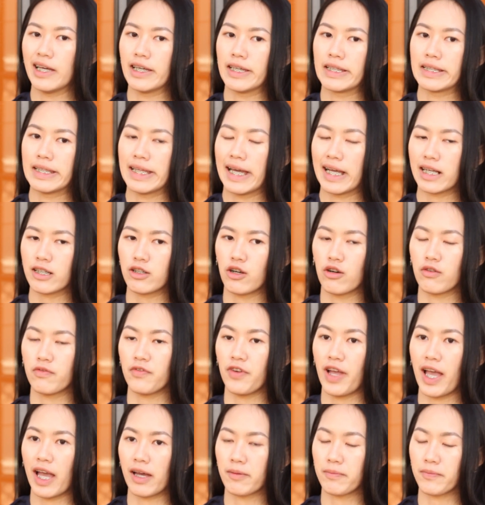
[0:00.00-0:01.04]
I lacked
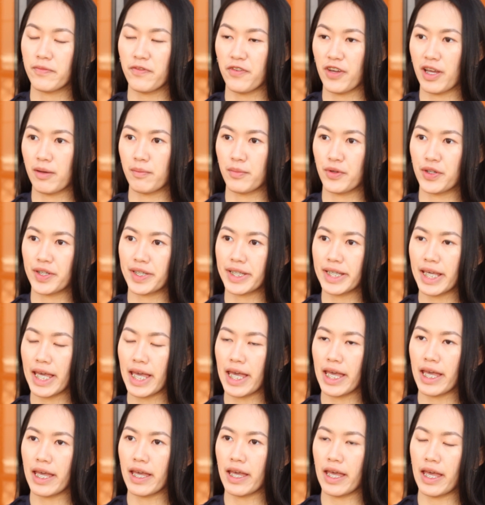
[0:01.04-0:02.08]
of family
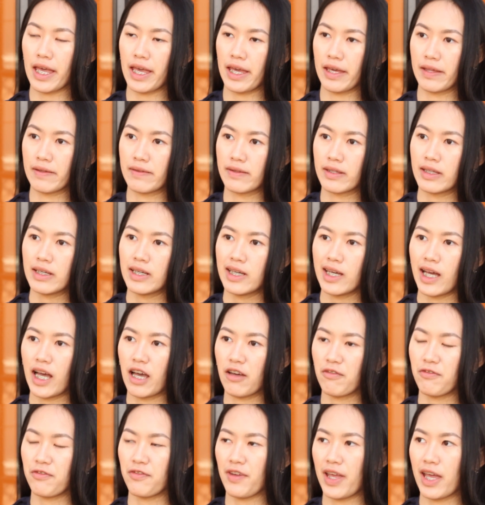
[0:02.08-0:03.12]
care and
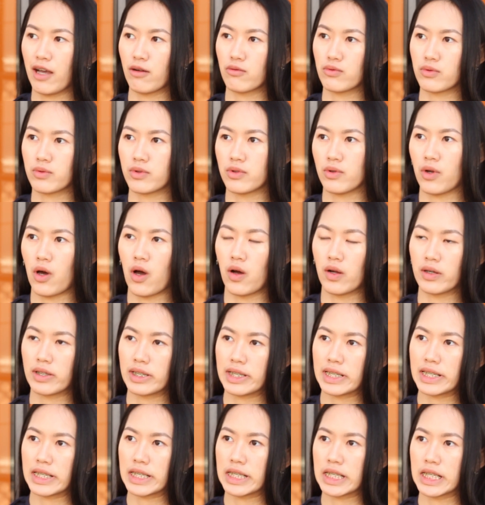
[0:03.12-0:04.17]
I felt
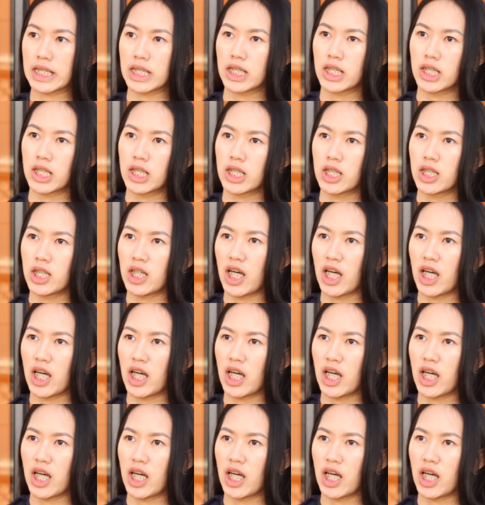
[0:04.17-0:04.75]
lonely.